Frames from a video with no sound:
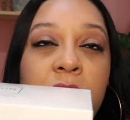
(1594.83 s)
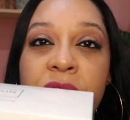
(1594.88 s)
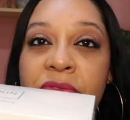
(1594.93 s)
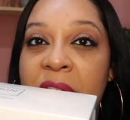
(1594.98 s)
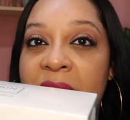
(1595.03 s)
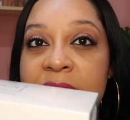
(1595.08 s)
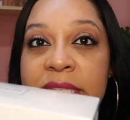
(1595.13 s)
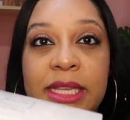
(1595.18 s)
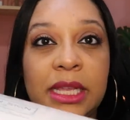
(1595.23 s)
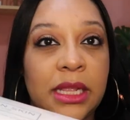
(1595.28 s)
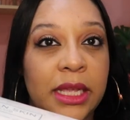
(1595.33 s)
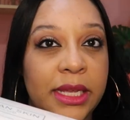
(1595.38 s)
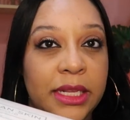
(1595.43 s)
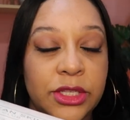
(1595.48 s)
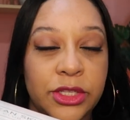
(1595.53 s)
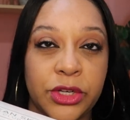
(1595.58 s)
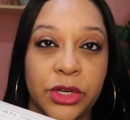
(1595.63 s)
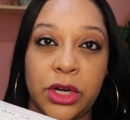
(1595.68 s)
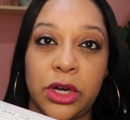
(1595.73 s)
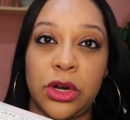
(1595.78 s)
face
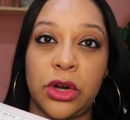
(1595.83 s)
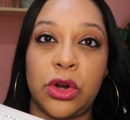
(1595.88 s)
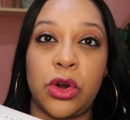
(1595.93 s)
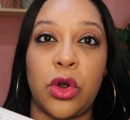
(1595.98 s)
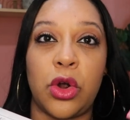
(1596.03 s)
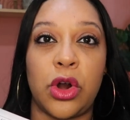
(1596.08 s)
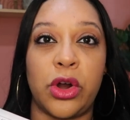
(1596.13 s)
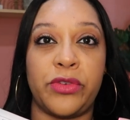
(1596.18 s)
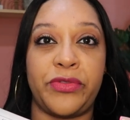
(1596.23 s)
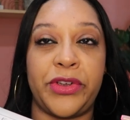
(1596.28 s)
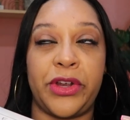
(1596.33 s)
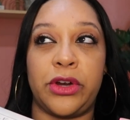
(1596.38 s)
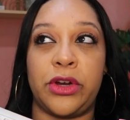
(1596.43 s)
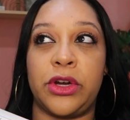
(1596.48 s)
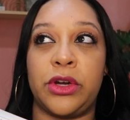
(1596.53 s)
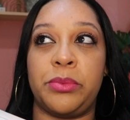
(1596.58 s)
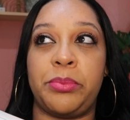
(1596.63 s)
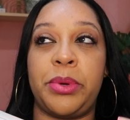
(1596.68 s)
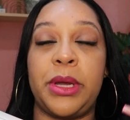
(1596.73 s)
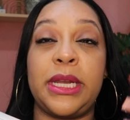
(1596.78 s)
cleanser or if
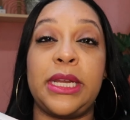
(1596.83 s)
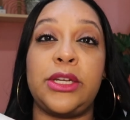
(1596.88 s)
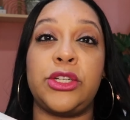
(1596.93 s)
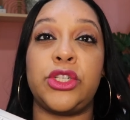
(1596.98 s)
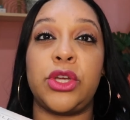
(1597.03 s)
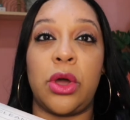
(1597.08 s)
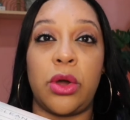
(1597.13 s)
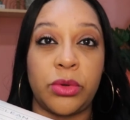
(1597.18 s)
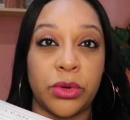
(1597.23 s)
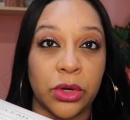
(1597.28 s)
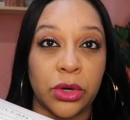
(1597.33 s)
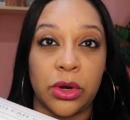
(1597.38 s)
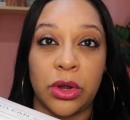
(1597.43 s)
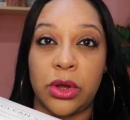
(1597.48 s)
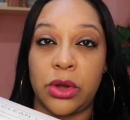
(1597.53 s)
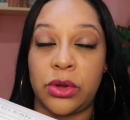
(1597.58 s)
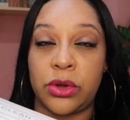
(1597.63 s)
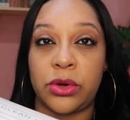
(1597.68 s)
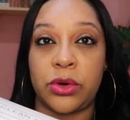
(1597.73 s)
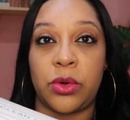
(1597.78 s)
you're putting toner
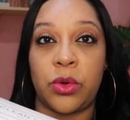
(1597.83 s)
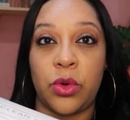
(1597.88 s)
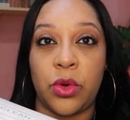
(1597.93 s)
on,